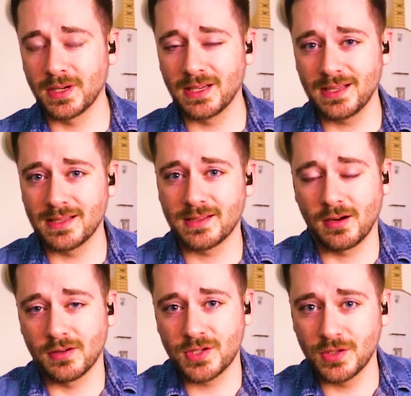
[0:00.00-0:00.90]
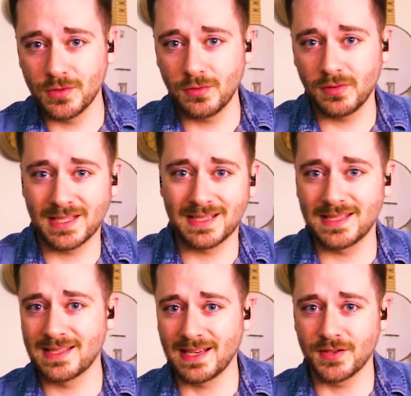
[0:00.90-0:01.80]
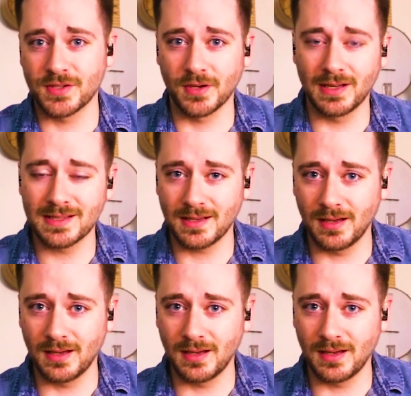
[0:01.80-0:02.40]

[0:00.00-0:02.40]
what it is are two 60s style circuits,